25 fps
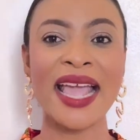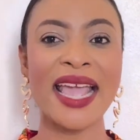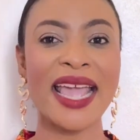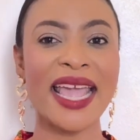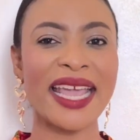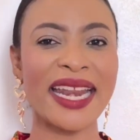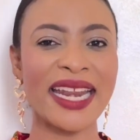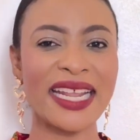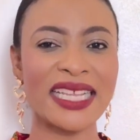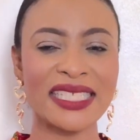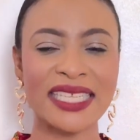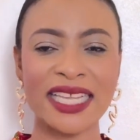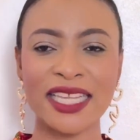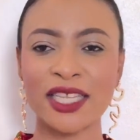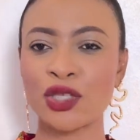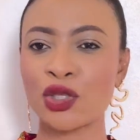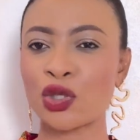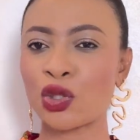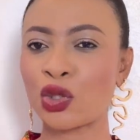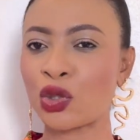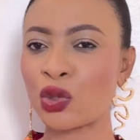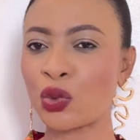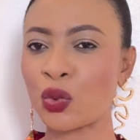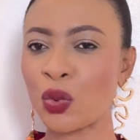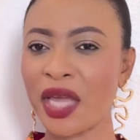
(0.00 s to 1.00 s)
It is a
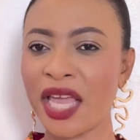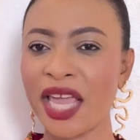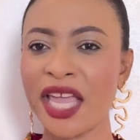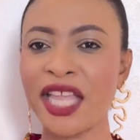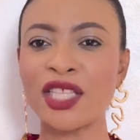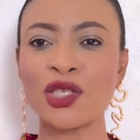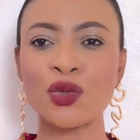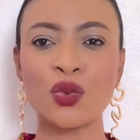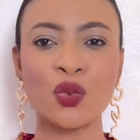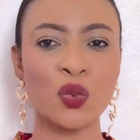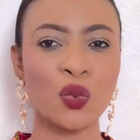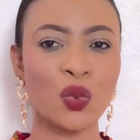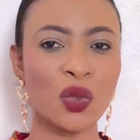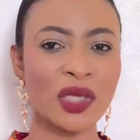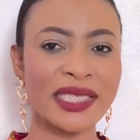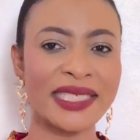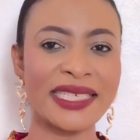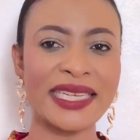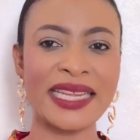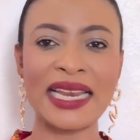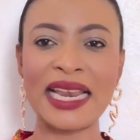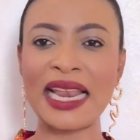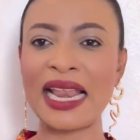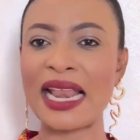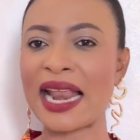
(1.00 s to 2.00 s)
sweet,
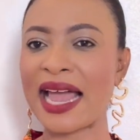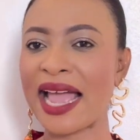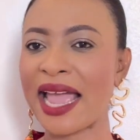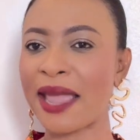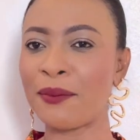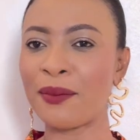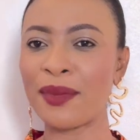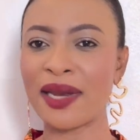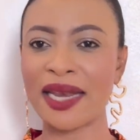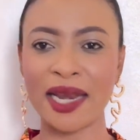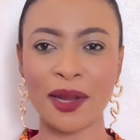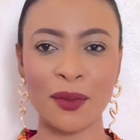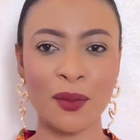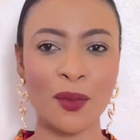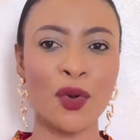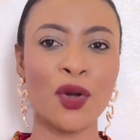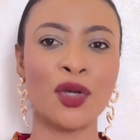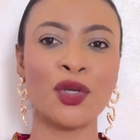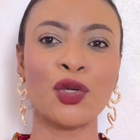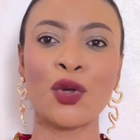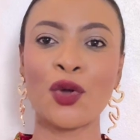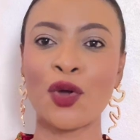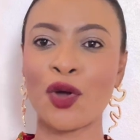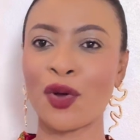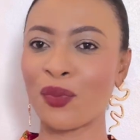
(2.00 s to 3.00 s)
woody lime
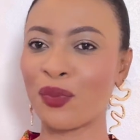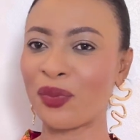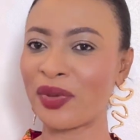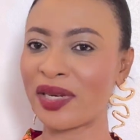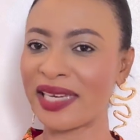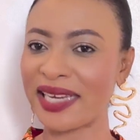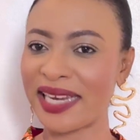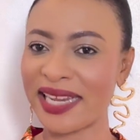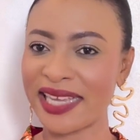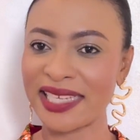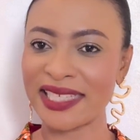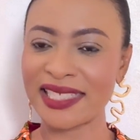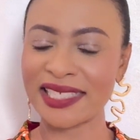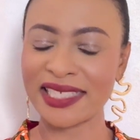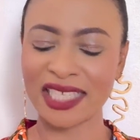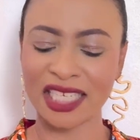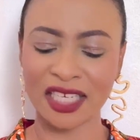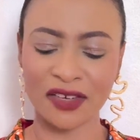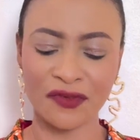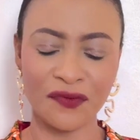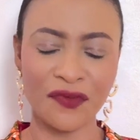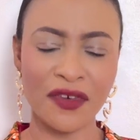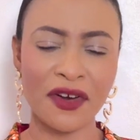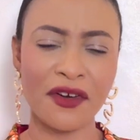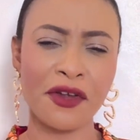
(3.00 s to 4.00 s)
lemon combination.
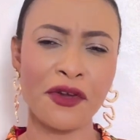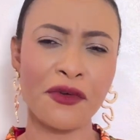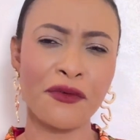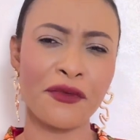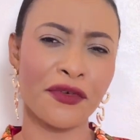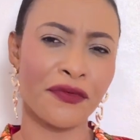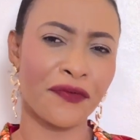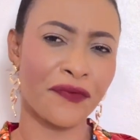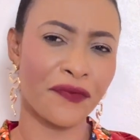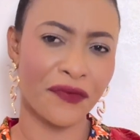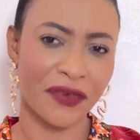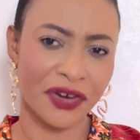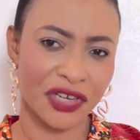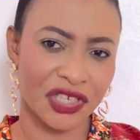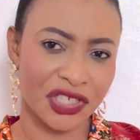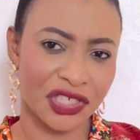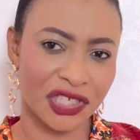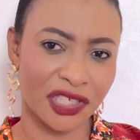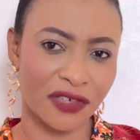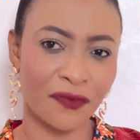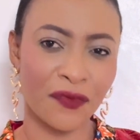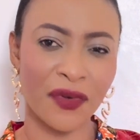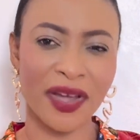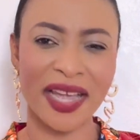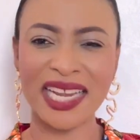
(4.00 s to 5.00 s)
Very
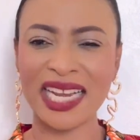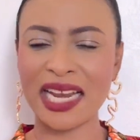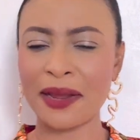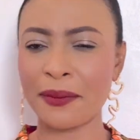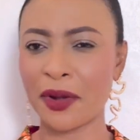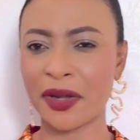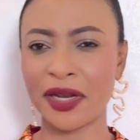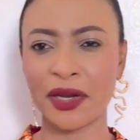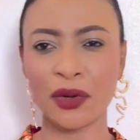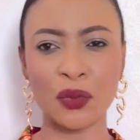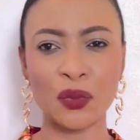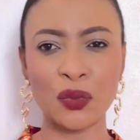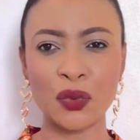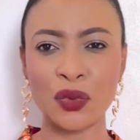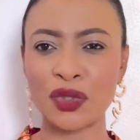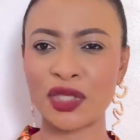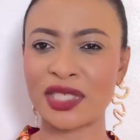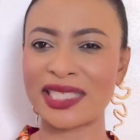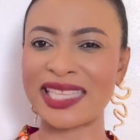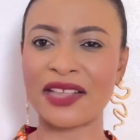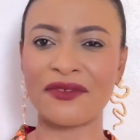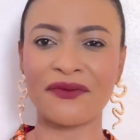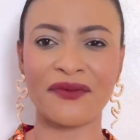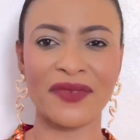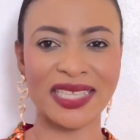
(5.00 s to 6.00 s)
refreshing. Forget about the wood,
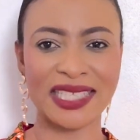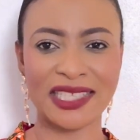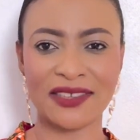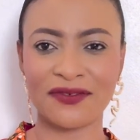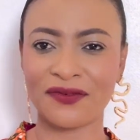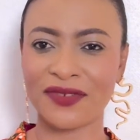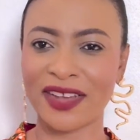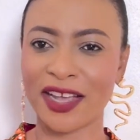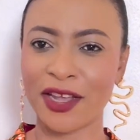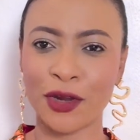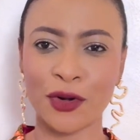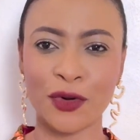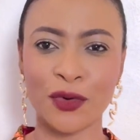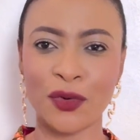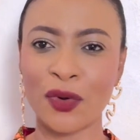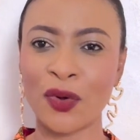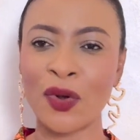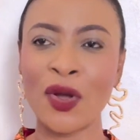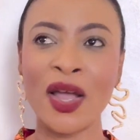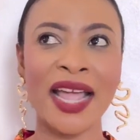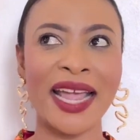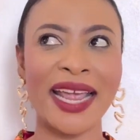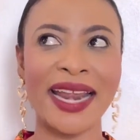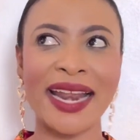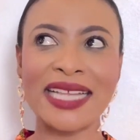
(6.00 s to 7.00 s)
the vetiver,
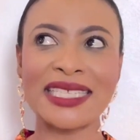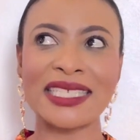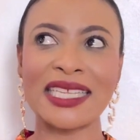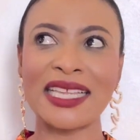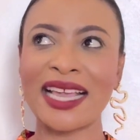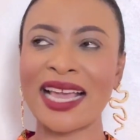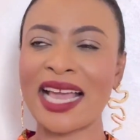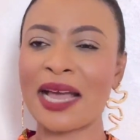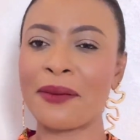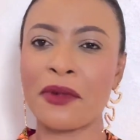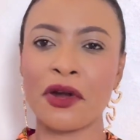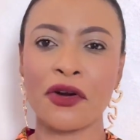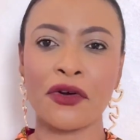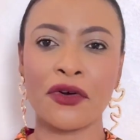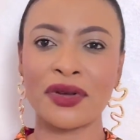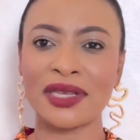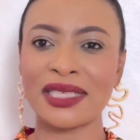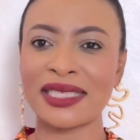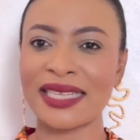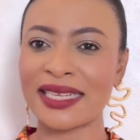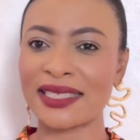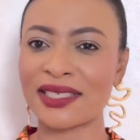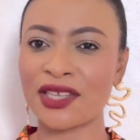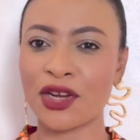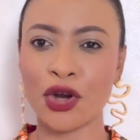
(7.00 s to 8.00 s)
It doesn't come across
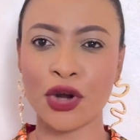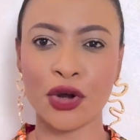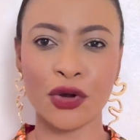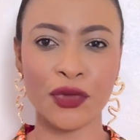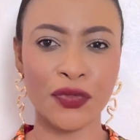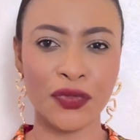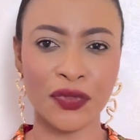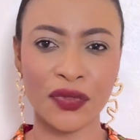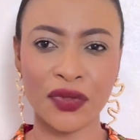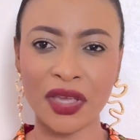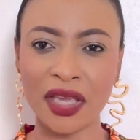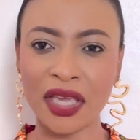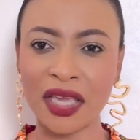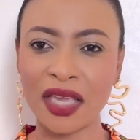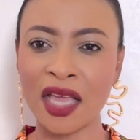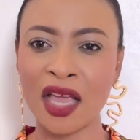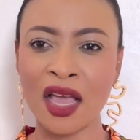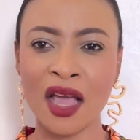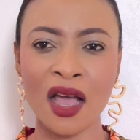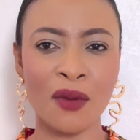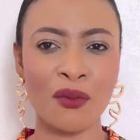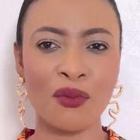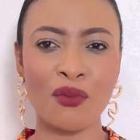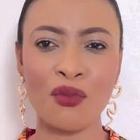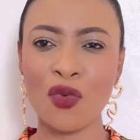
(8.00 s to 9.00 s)
as earthy,
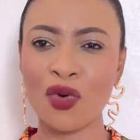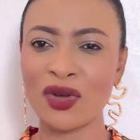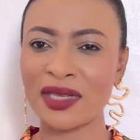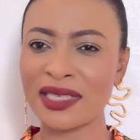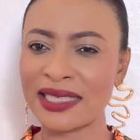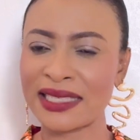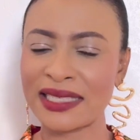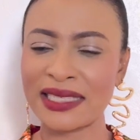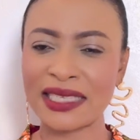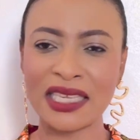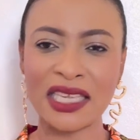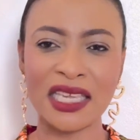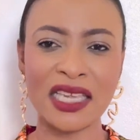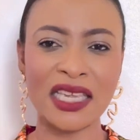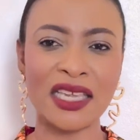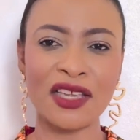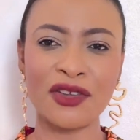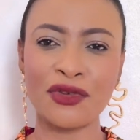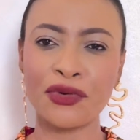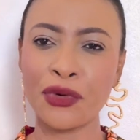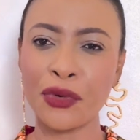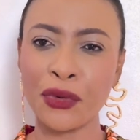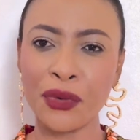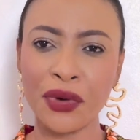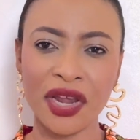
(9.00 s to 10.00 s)
mossy,
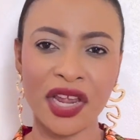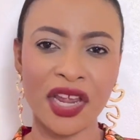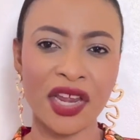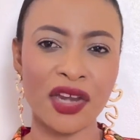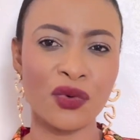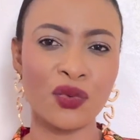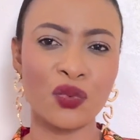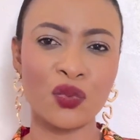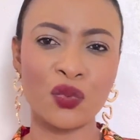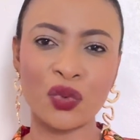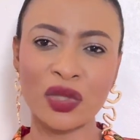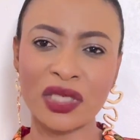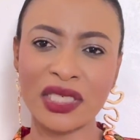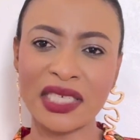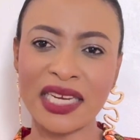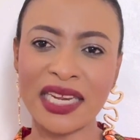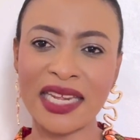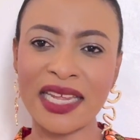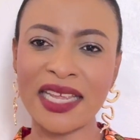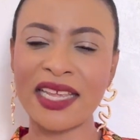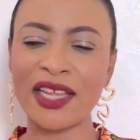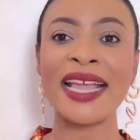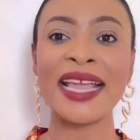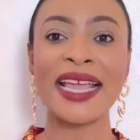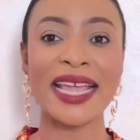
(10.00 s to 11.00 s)
green,
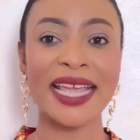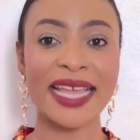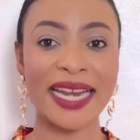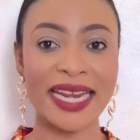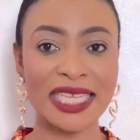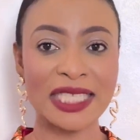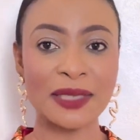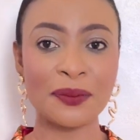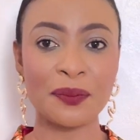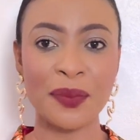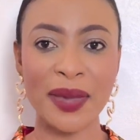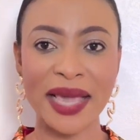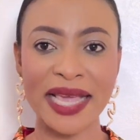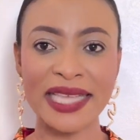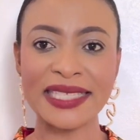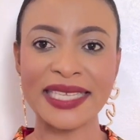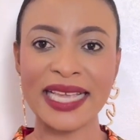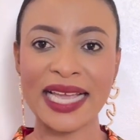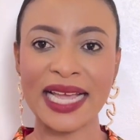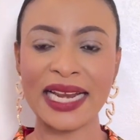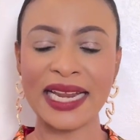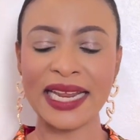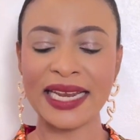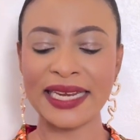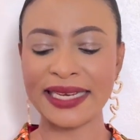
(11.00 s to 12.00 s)
woody. It is
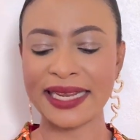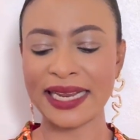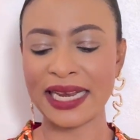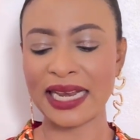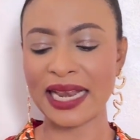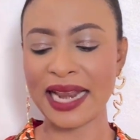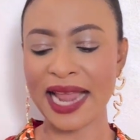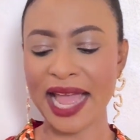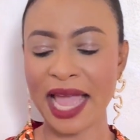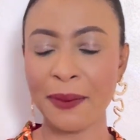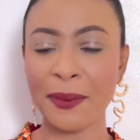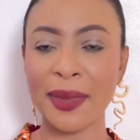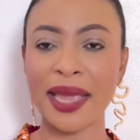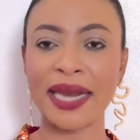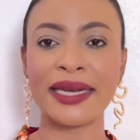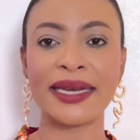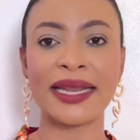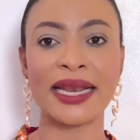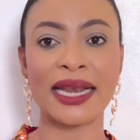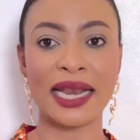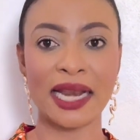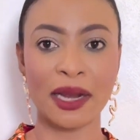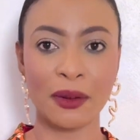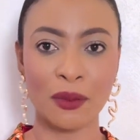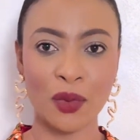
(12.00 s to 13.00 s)
basically the lime and the
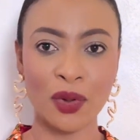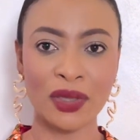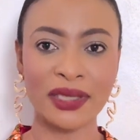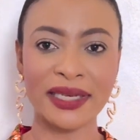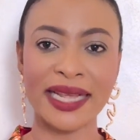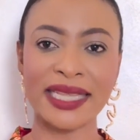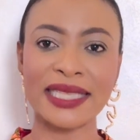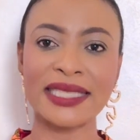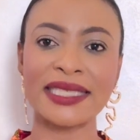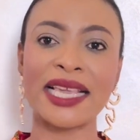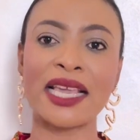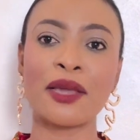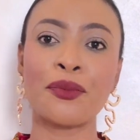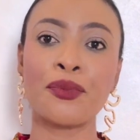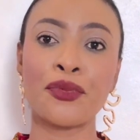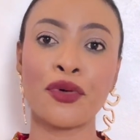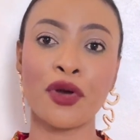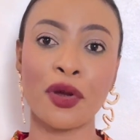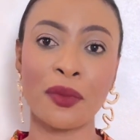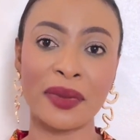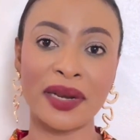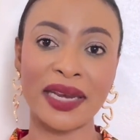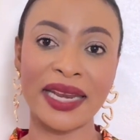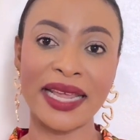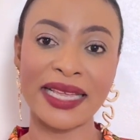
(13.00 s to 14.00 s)
lemon that take
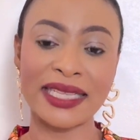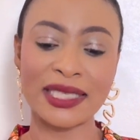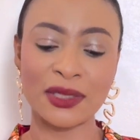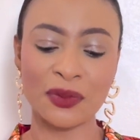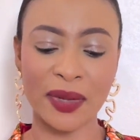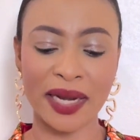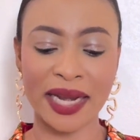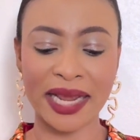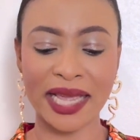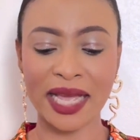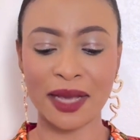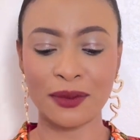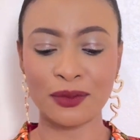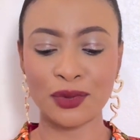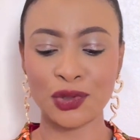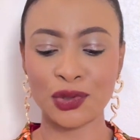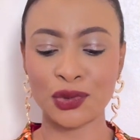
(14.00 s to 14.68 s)
prominence when it comes